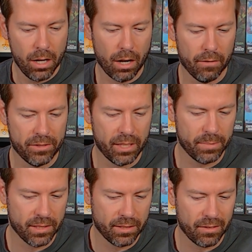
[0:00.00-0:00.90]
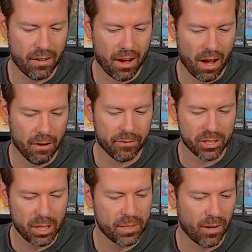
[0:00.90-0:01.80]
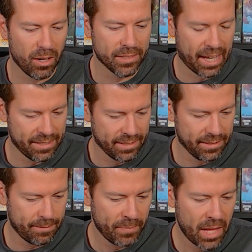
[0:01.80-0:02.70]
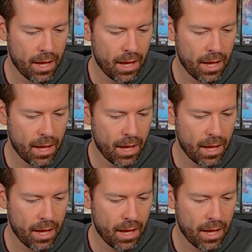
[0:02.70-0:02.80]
of ships for ships of all sizes.